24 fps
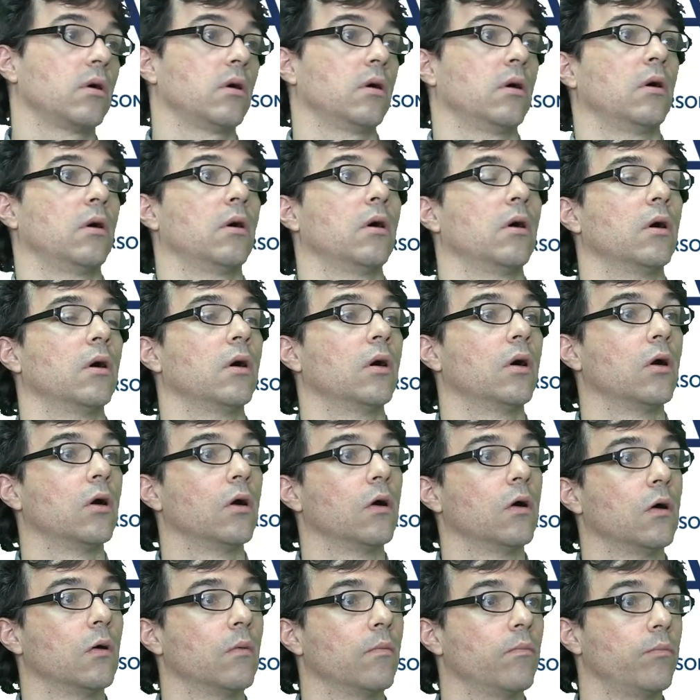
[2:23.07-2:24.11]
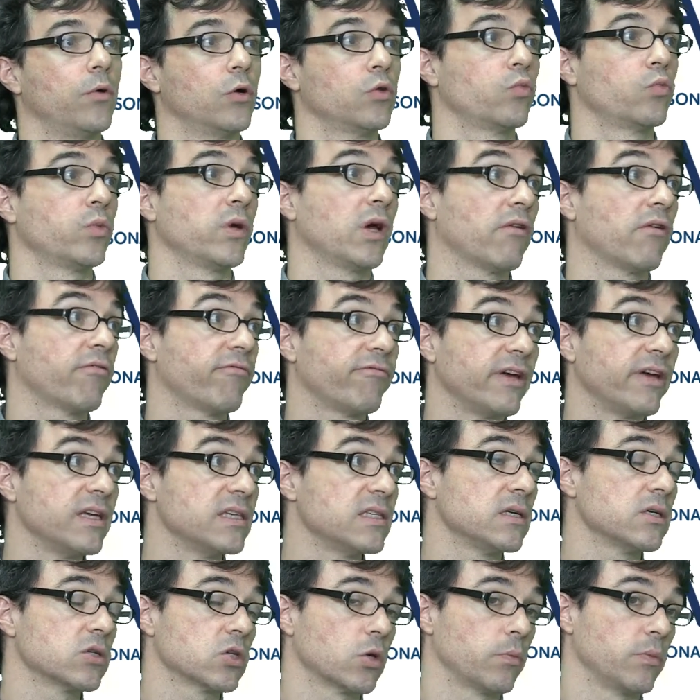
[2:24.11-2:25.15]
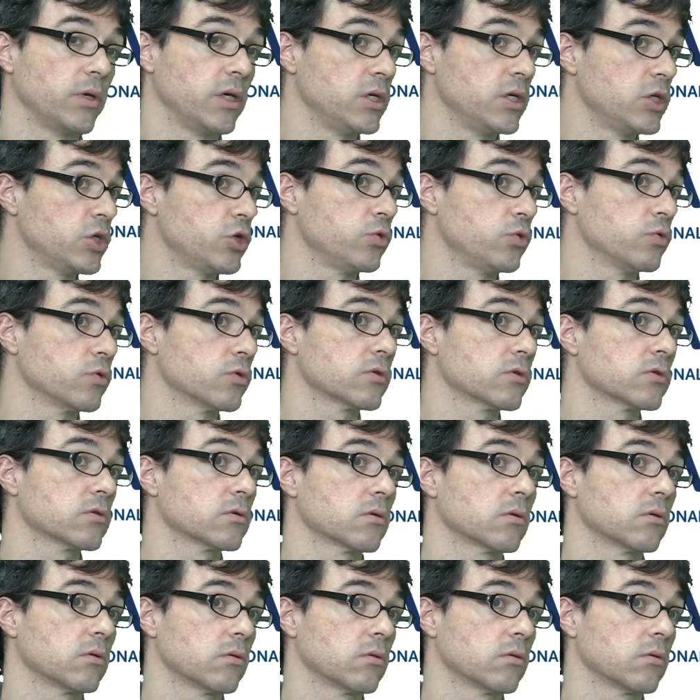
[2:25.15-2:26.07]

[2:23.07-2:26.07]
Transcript: but we are facing some issues